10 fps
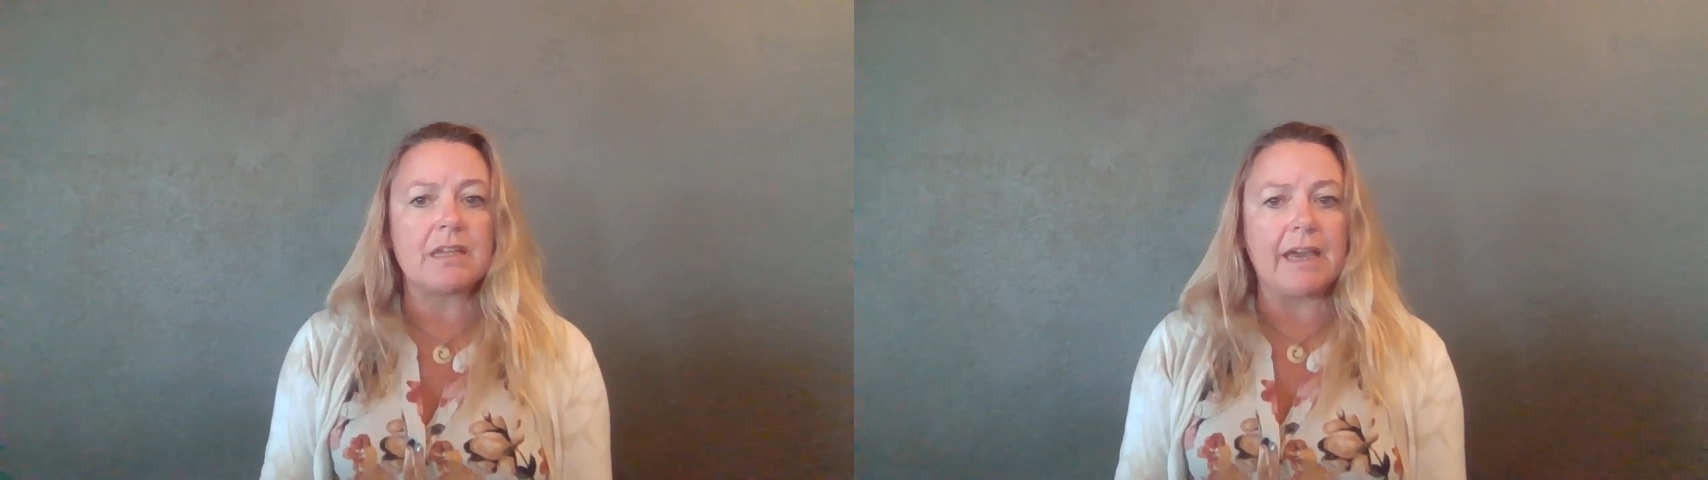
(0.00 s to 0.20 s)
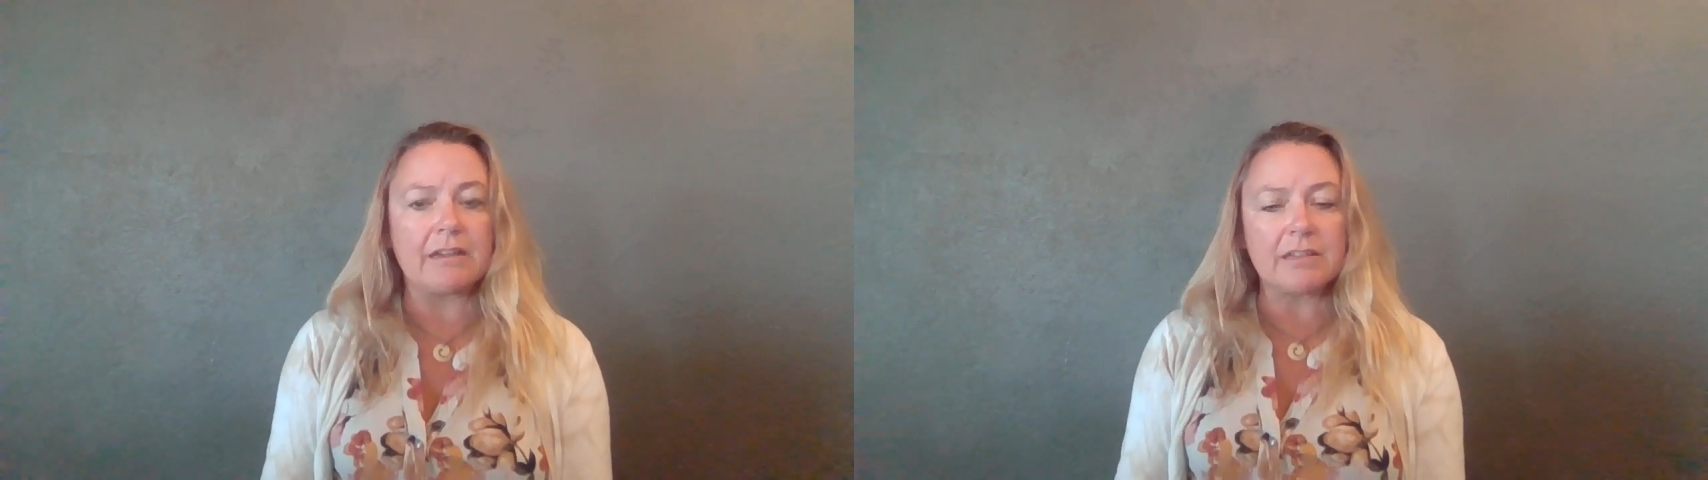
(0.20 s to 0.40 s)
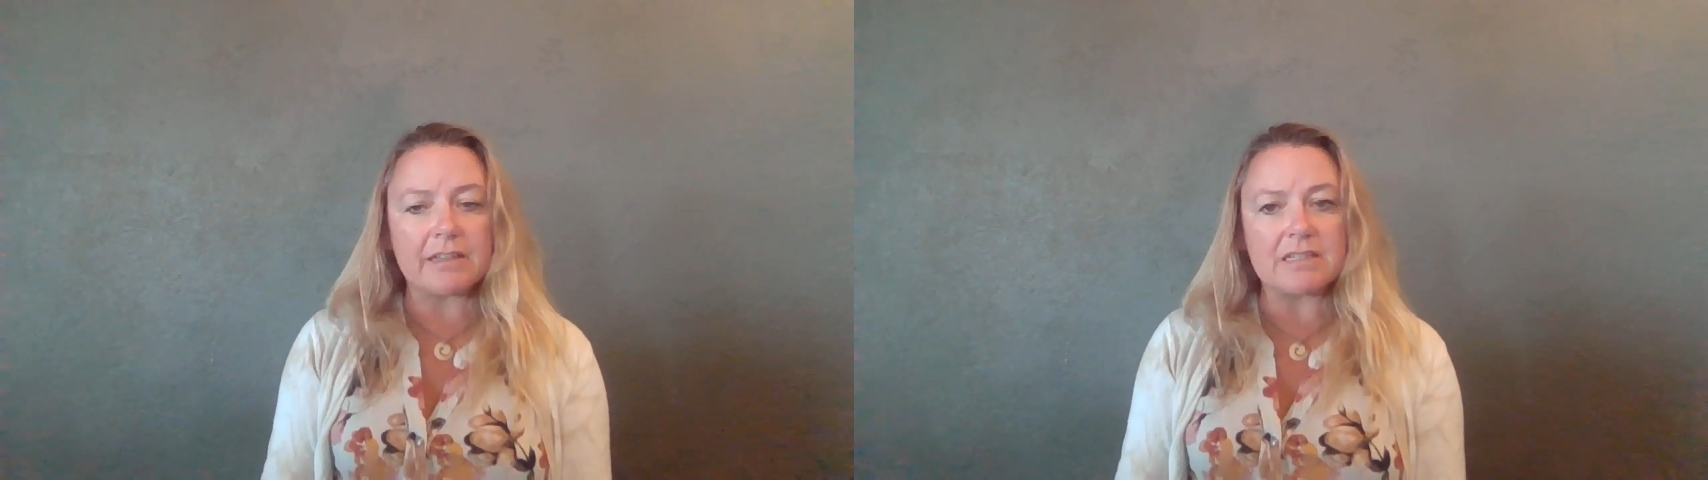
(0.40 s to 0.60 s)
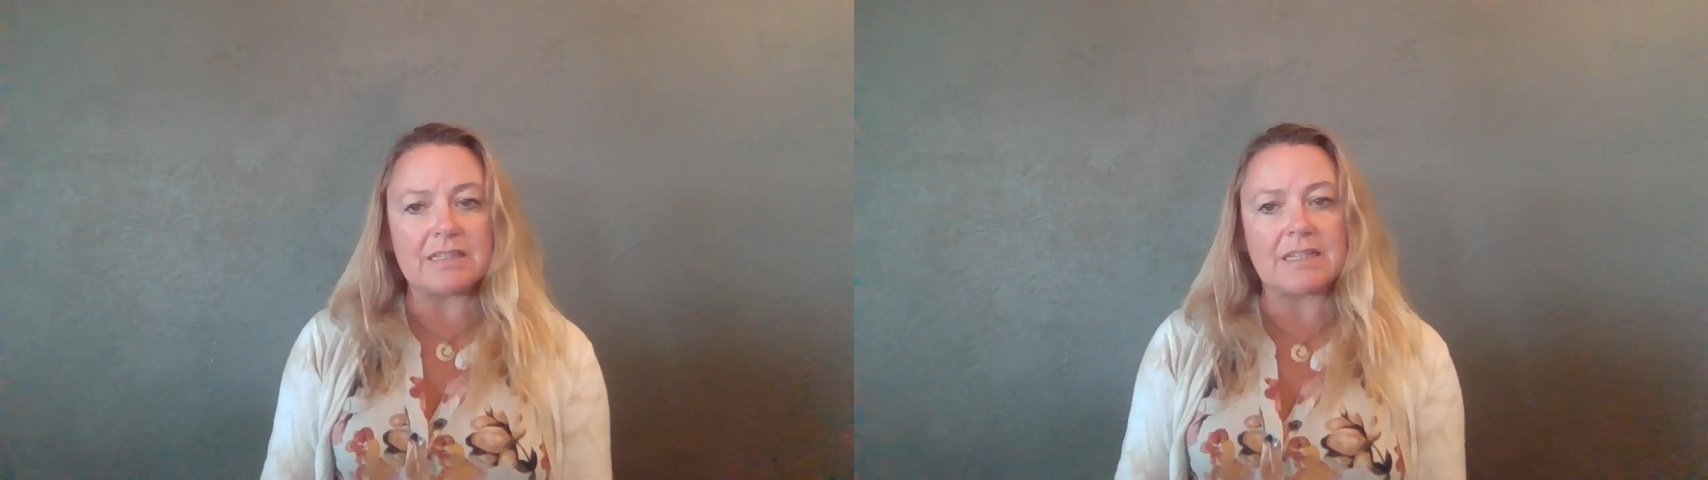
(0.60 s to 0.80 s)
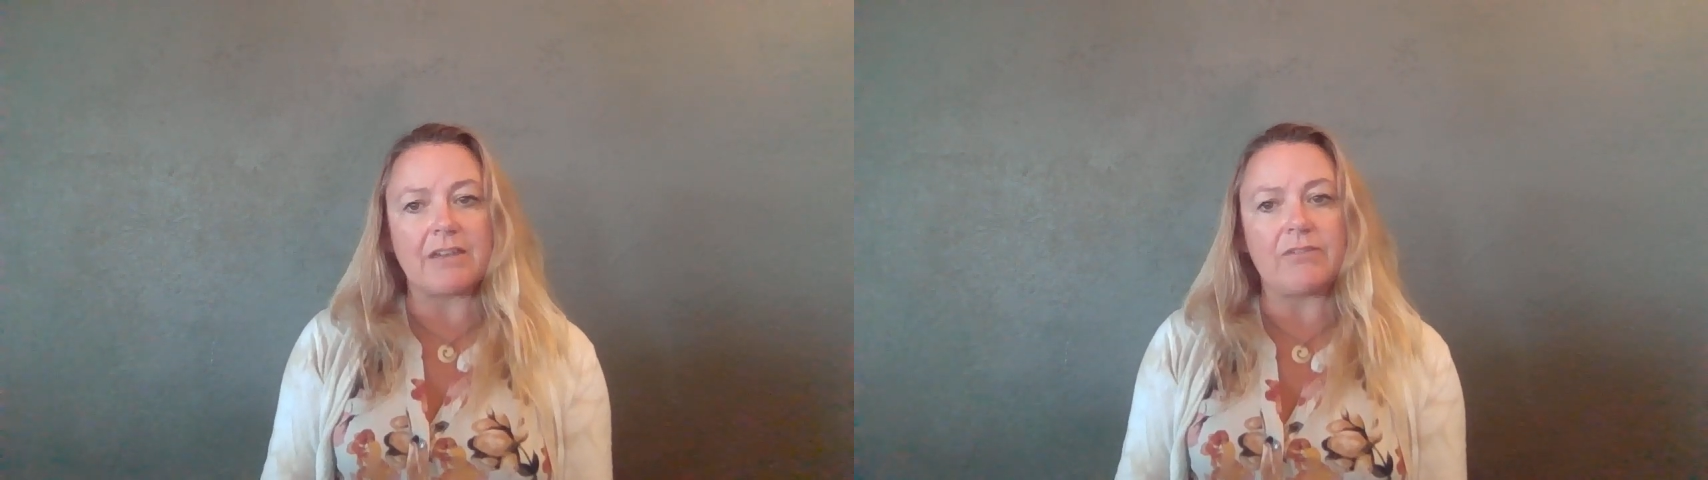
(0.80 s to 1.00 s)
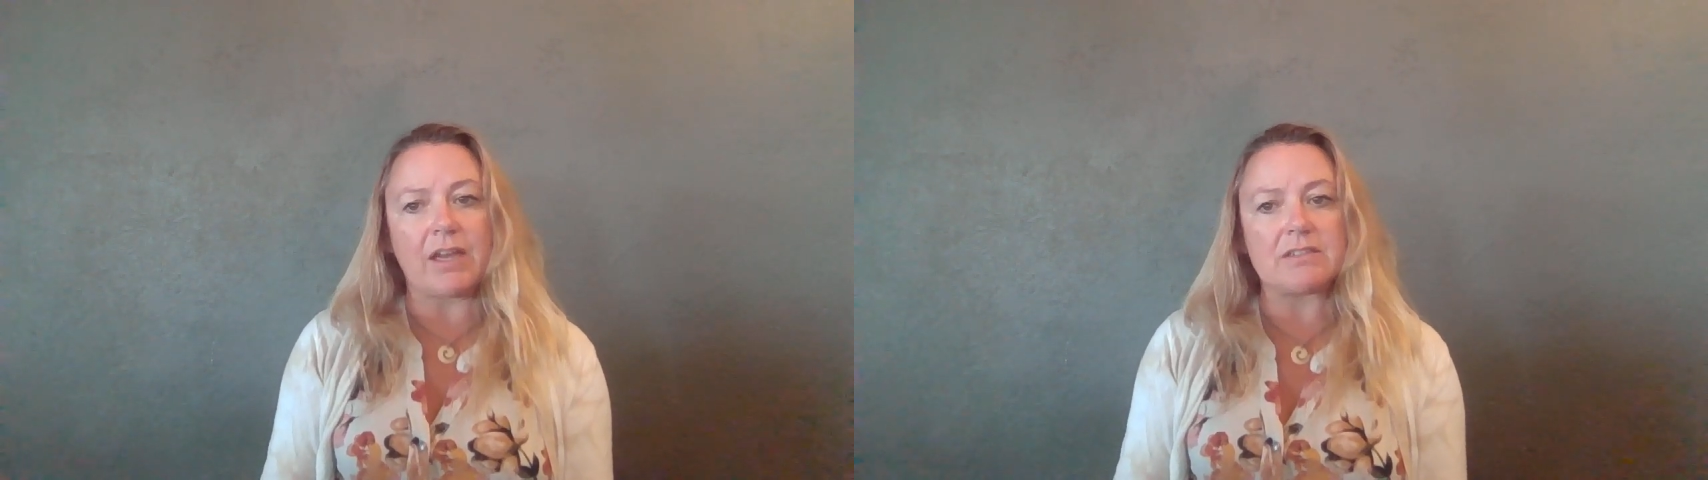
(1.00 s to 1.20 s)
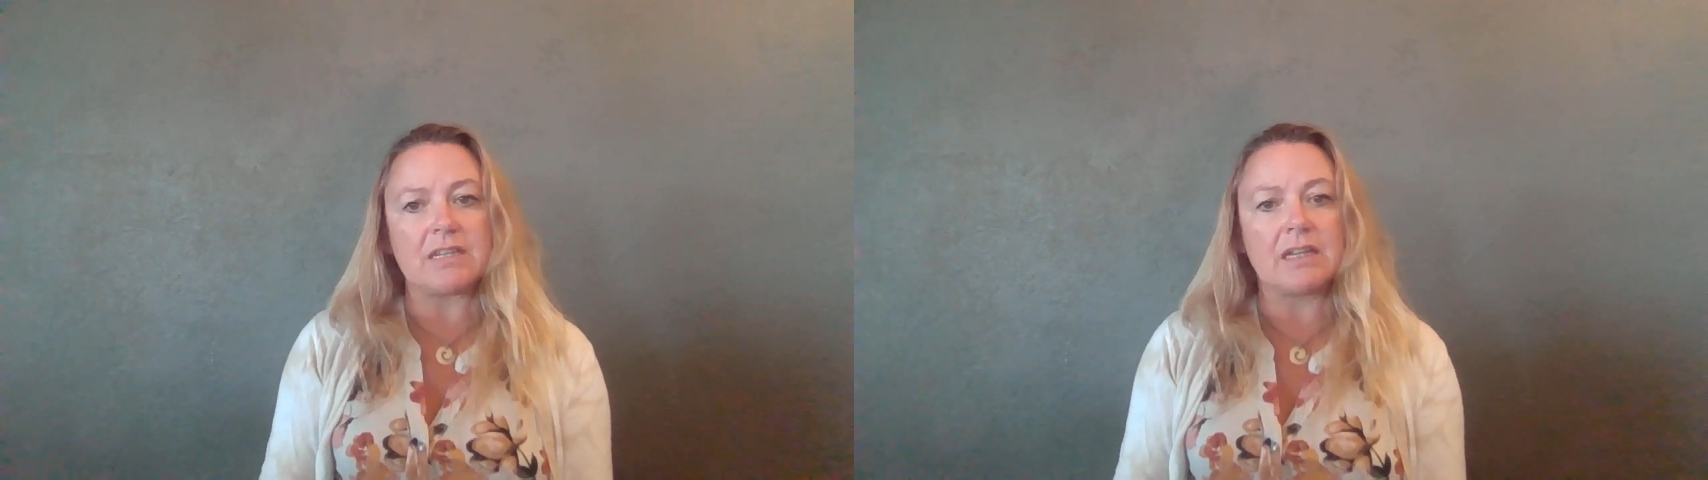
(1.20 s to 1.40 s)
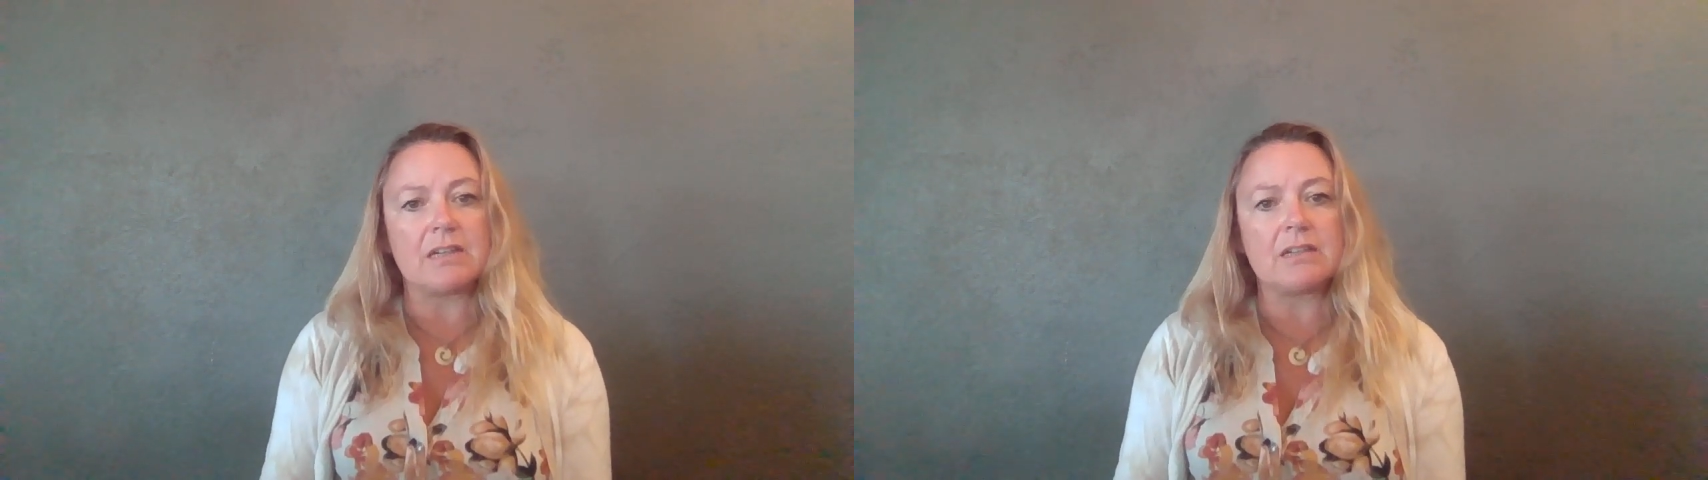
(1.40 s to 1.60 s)
adolescents get
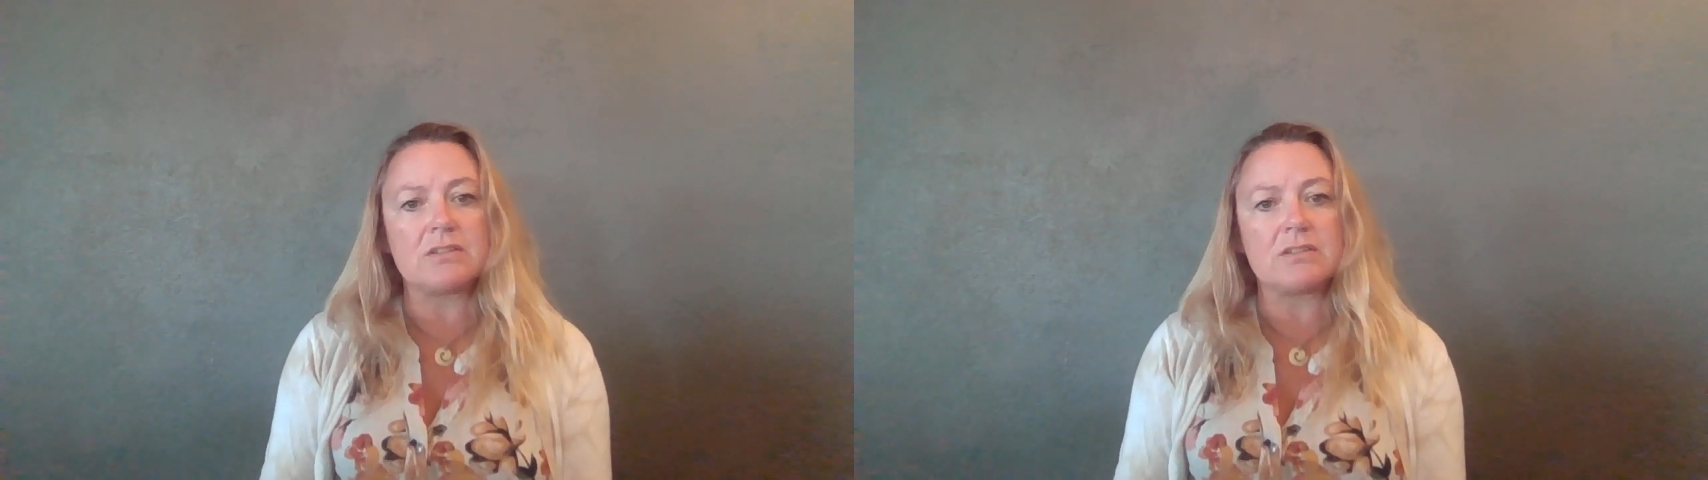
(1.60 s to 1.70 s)
vaccinated